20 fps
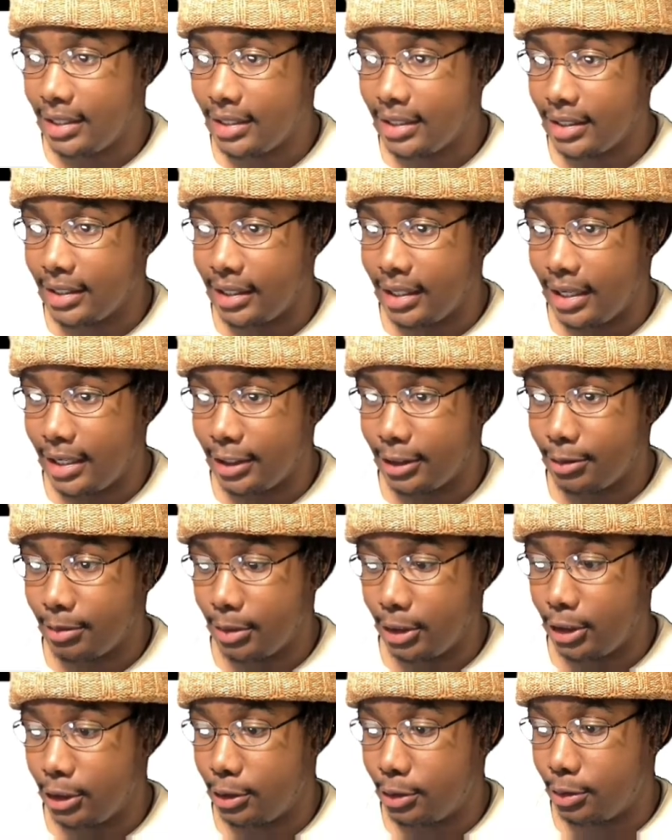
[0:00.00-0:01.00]
allows
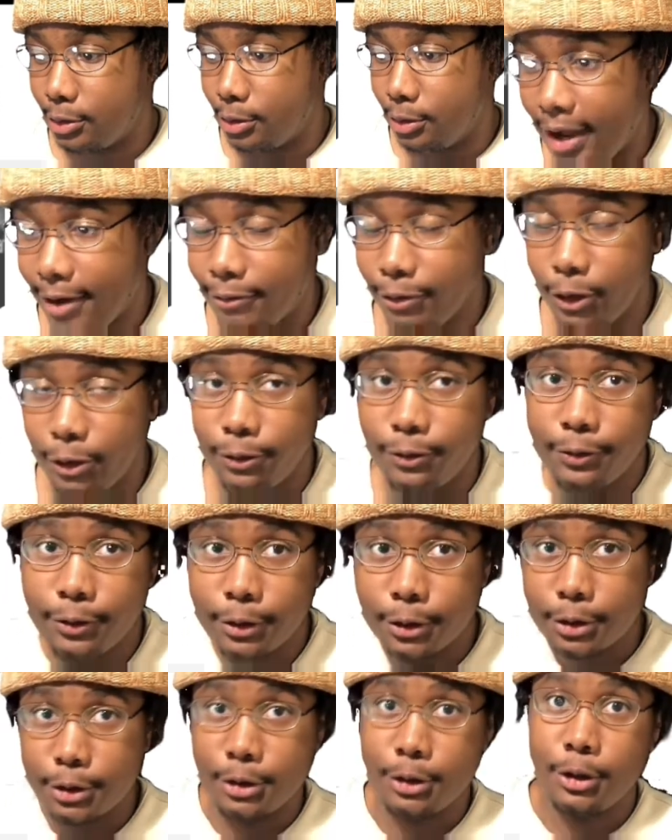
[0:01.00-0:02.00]
me to have the
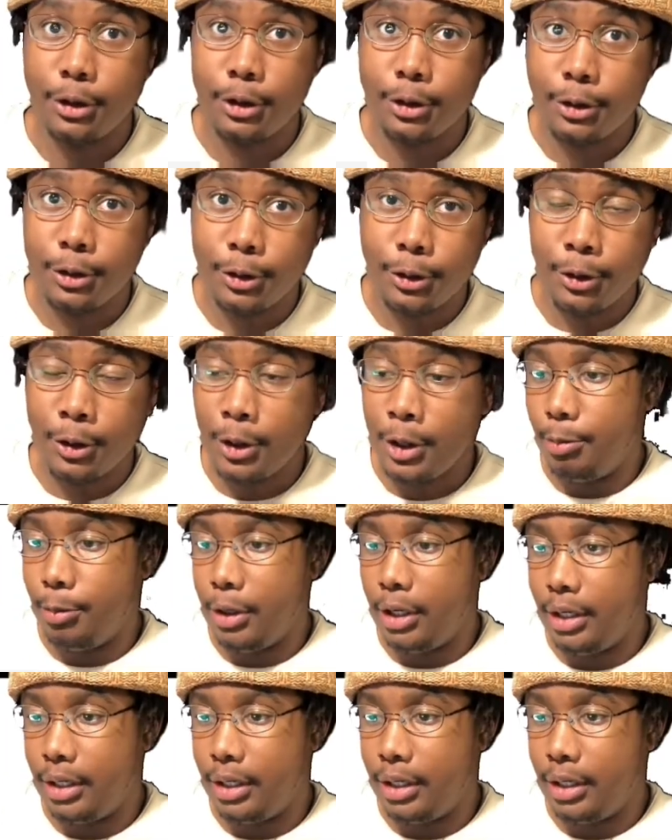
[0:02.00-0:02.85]
full circle, but